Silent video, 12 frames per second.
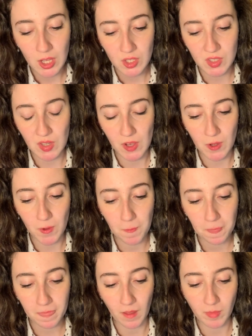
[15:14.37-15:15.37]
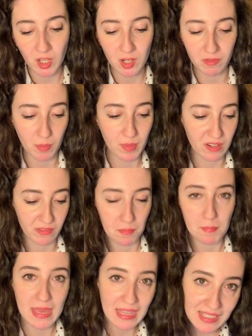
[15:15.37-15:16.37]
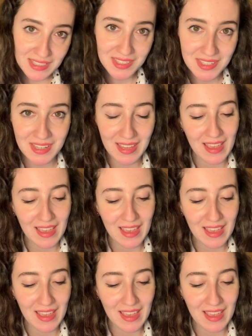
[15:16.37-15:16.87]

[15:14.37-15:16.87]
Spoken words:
So I'm kind of a bit of a mix.